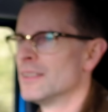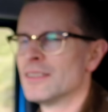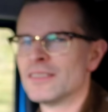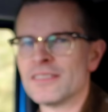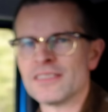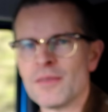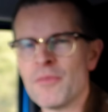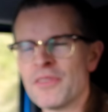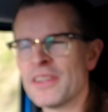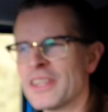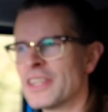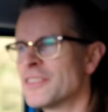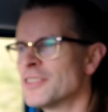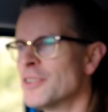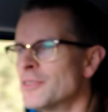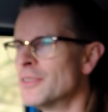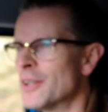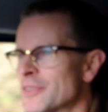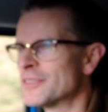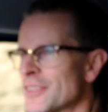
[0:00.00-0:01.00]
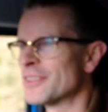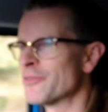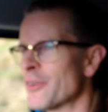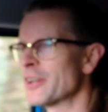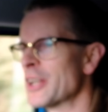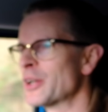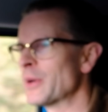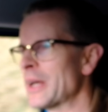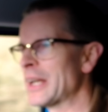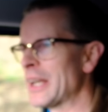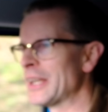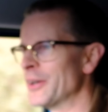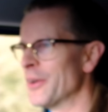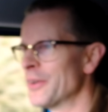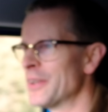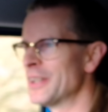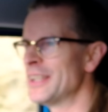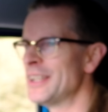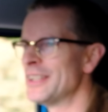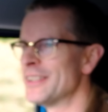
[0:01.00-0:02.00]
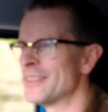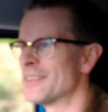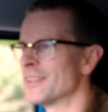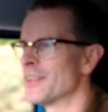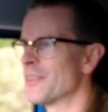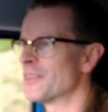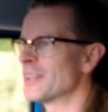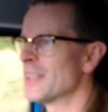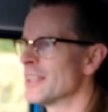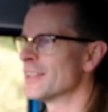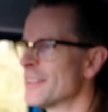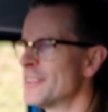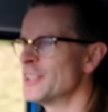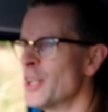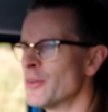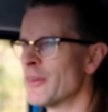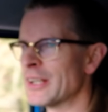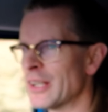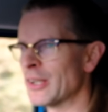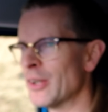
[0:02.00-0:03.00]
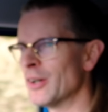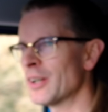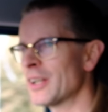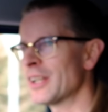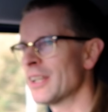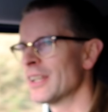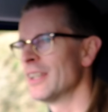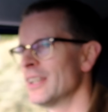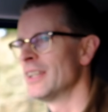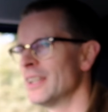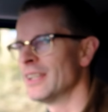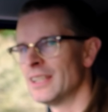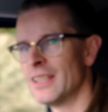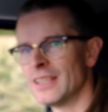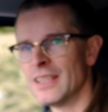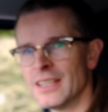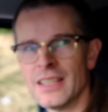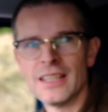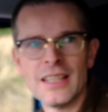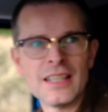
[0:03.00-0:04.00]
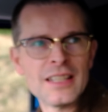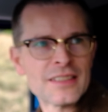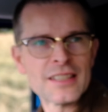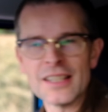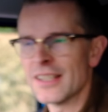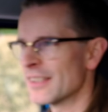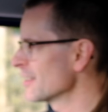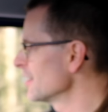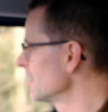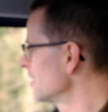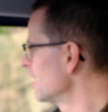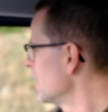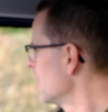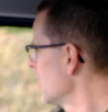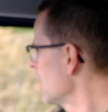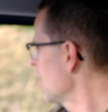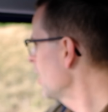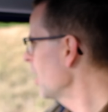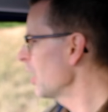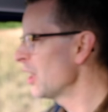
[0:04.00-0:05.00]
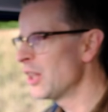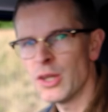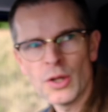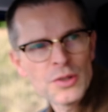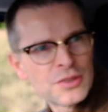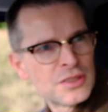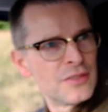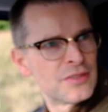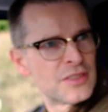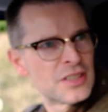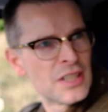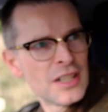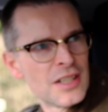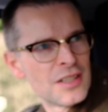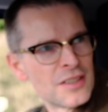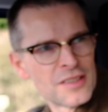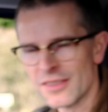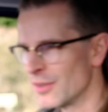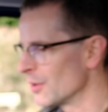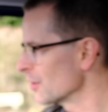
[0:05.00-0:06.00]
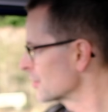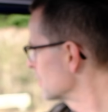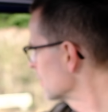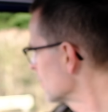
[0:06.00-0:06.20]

Something you do notice very quickly on is that the steering lock takes a lot of turns lock to